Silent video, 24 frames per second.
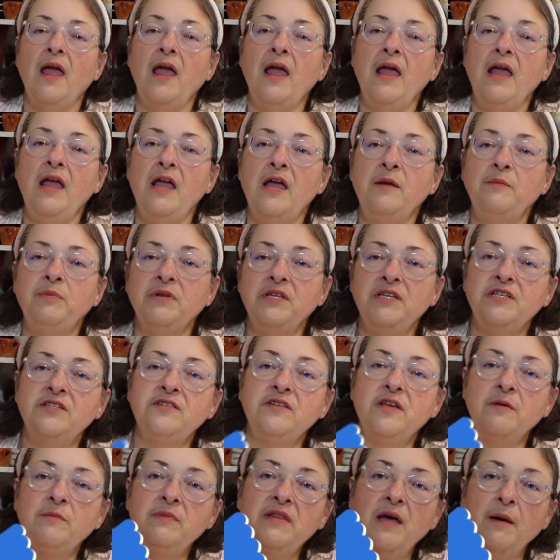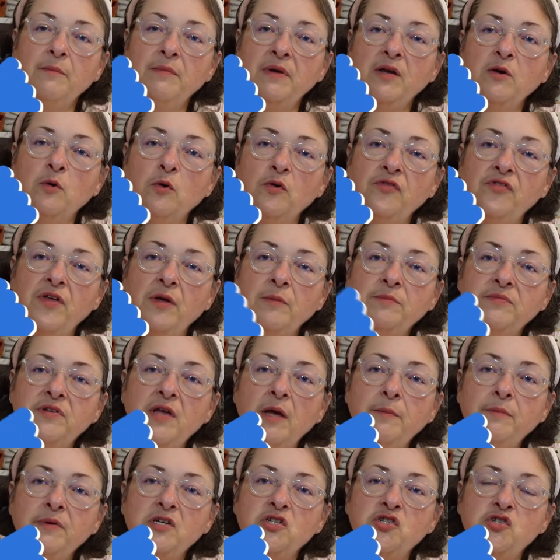And please give me that big old thumbs
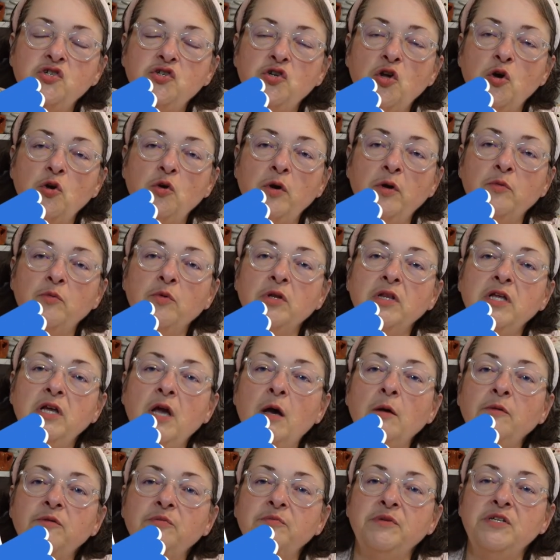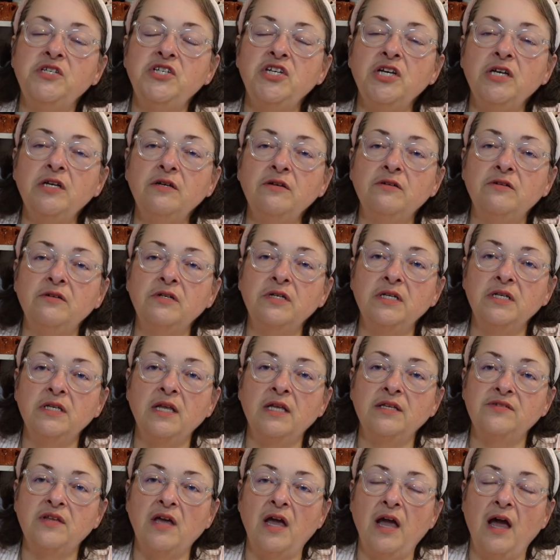up, because you know it really helps my channel. It
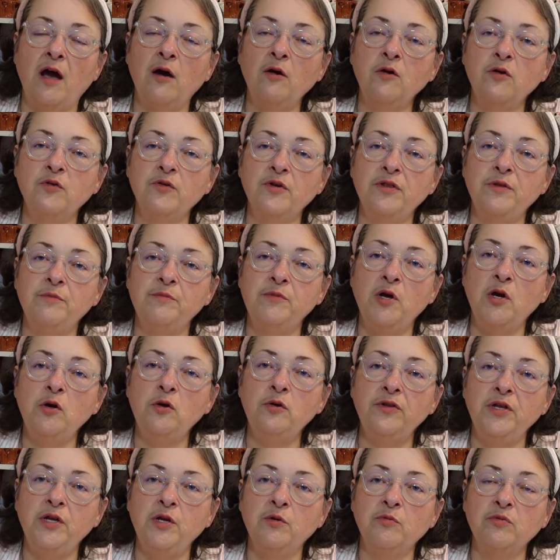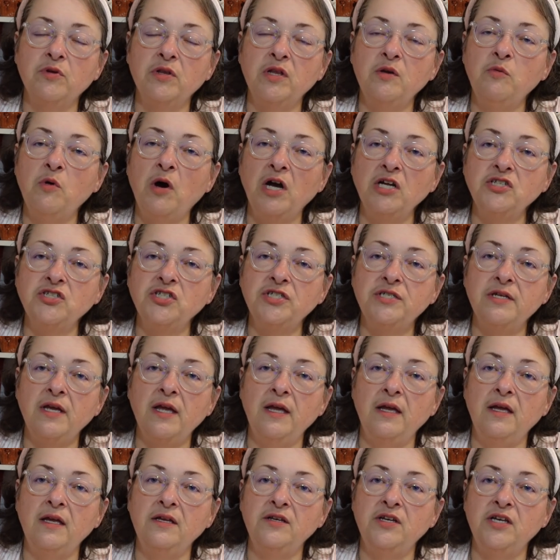lets that algorithm know that you really watched
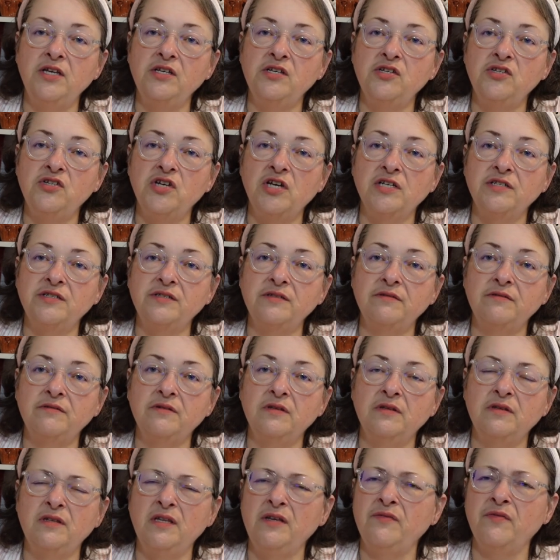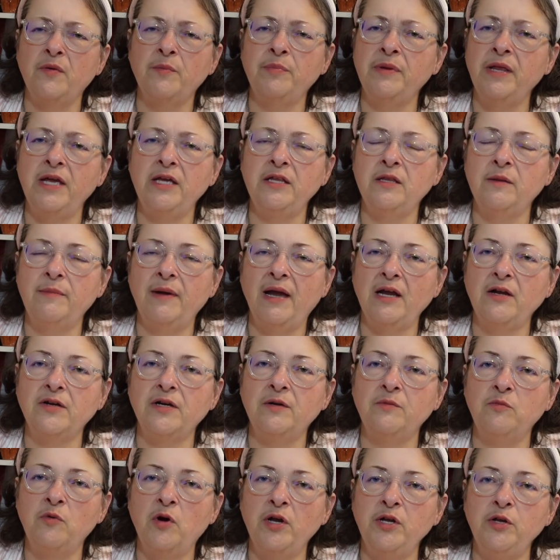and didn't just leave it play in the
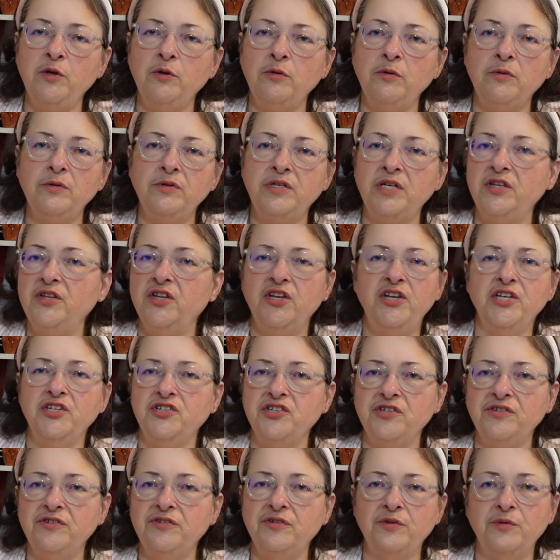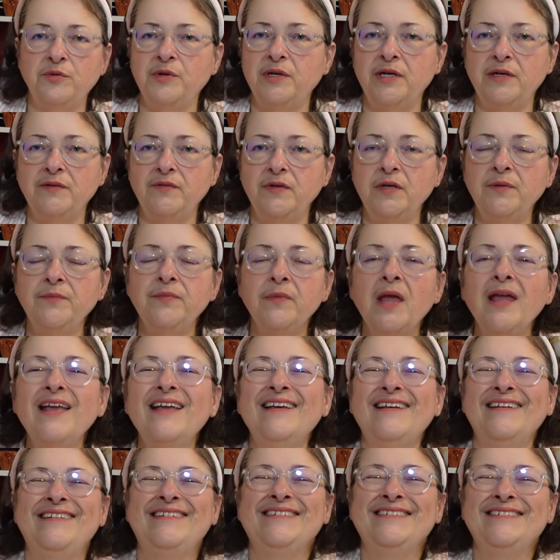background while you did the dishes or whatever.
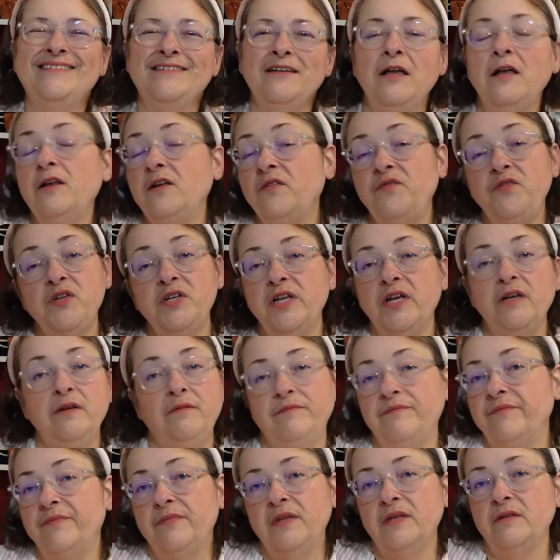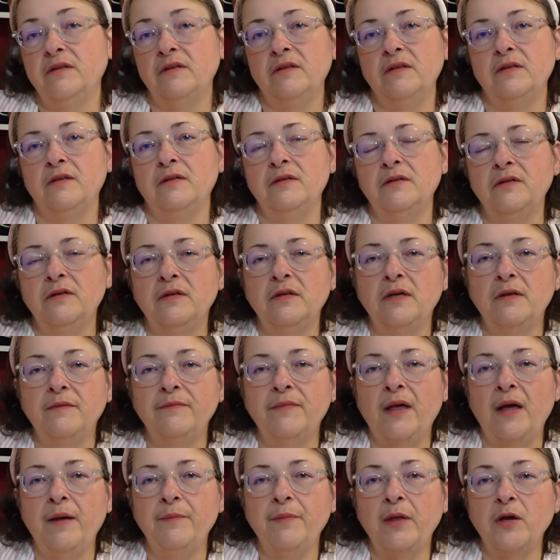And if you did,
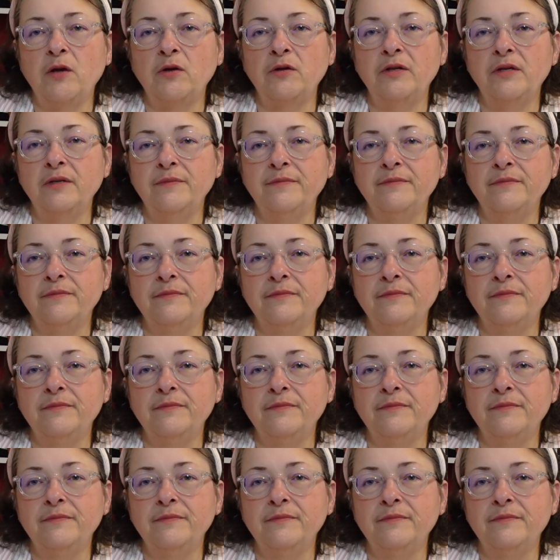I'm not gonna,